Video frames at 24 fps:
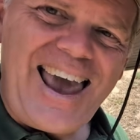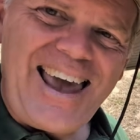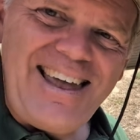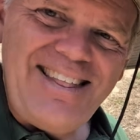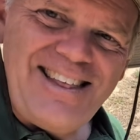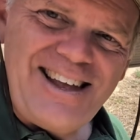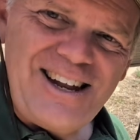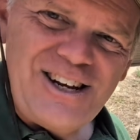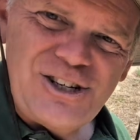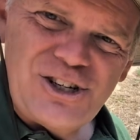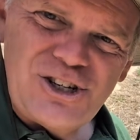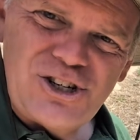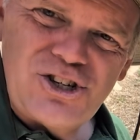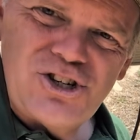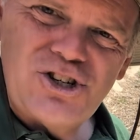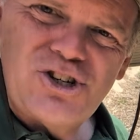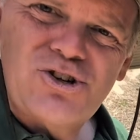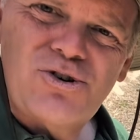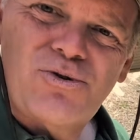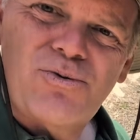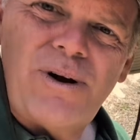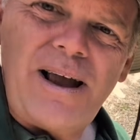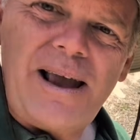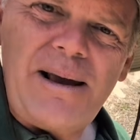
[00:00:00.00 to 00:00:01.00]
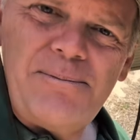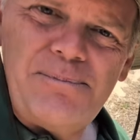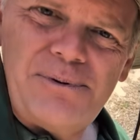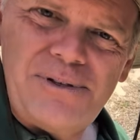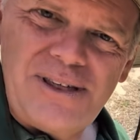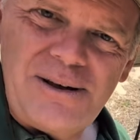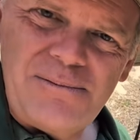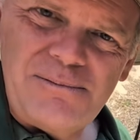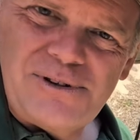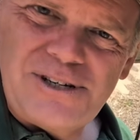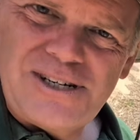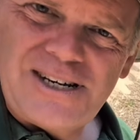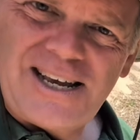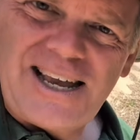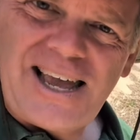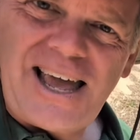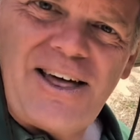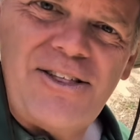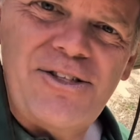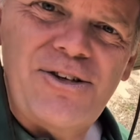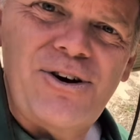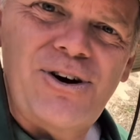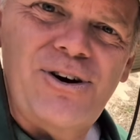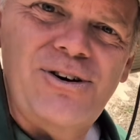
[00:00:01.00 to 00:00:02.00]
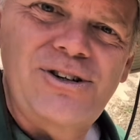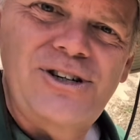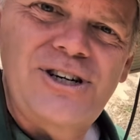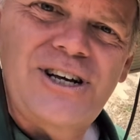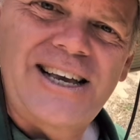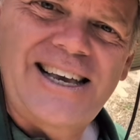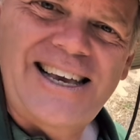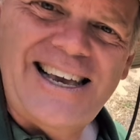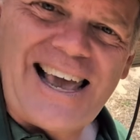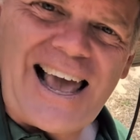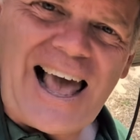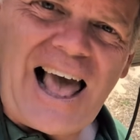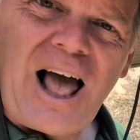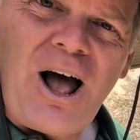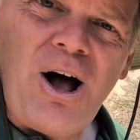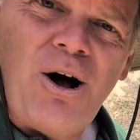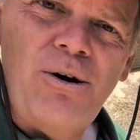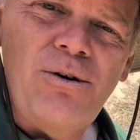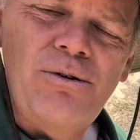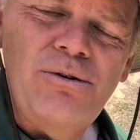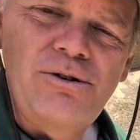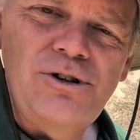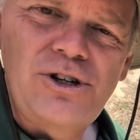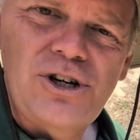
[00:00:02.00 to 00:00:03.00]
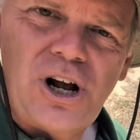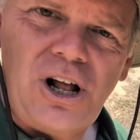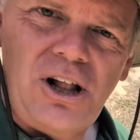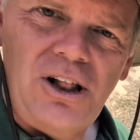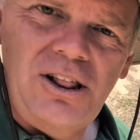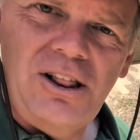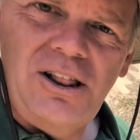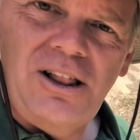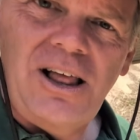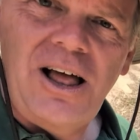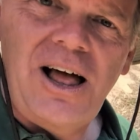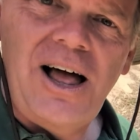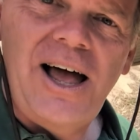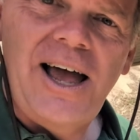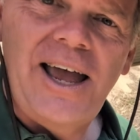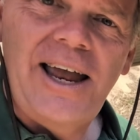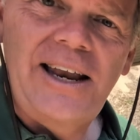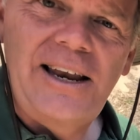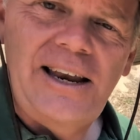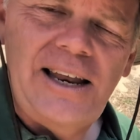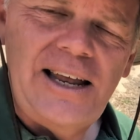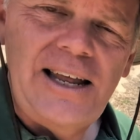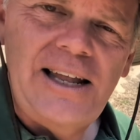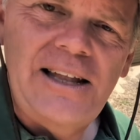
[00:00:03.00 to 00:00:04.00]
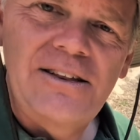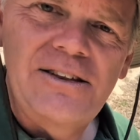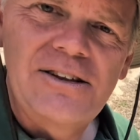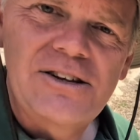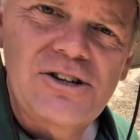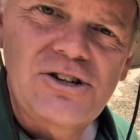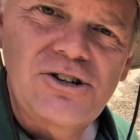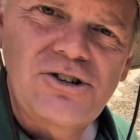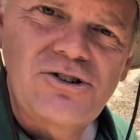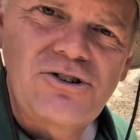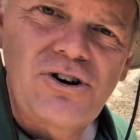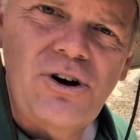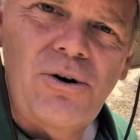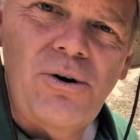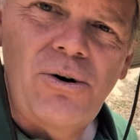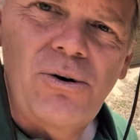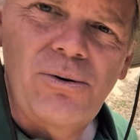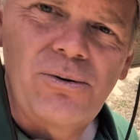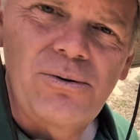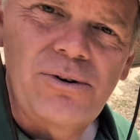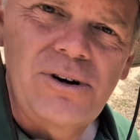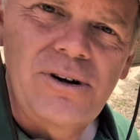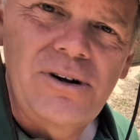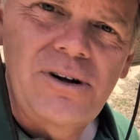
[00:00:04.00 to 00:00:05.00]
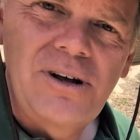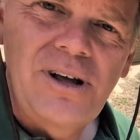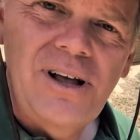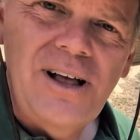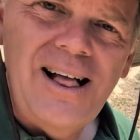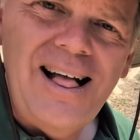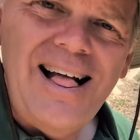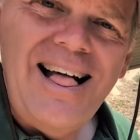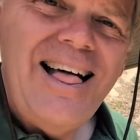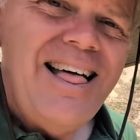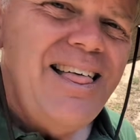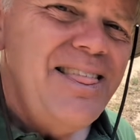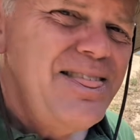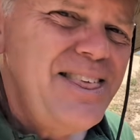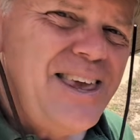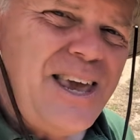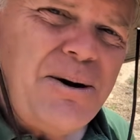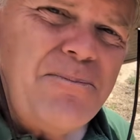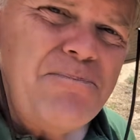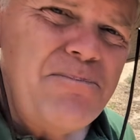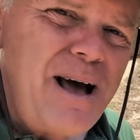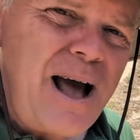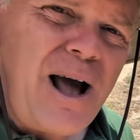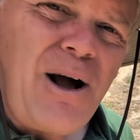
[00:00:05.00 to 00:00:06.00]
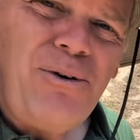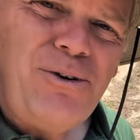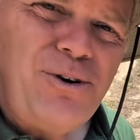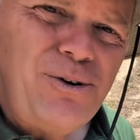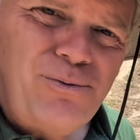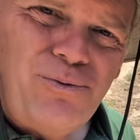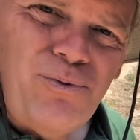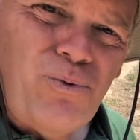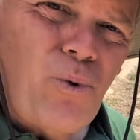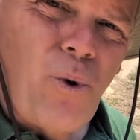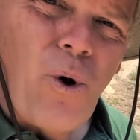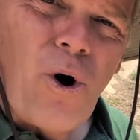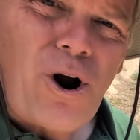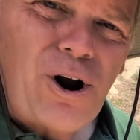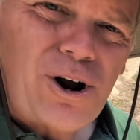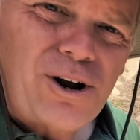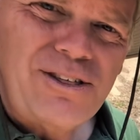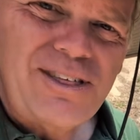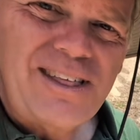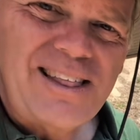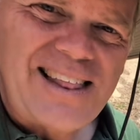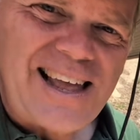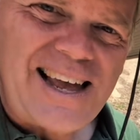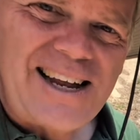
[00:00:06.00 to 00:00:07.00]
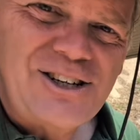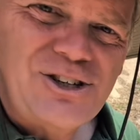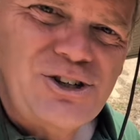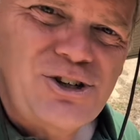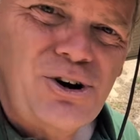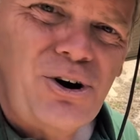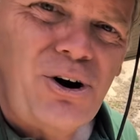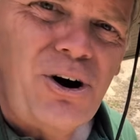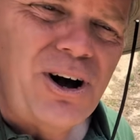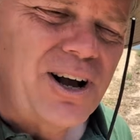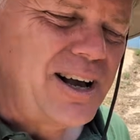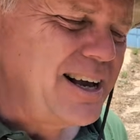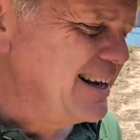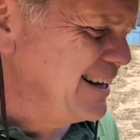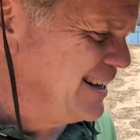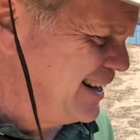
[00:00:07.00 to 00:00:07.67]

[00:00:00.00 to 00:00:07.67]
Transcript: and then scrape them together to gouge a line in the stone. The amount of work that took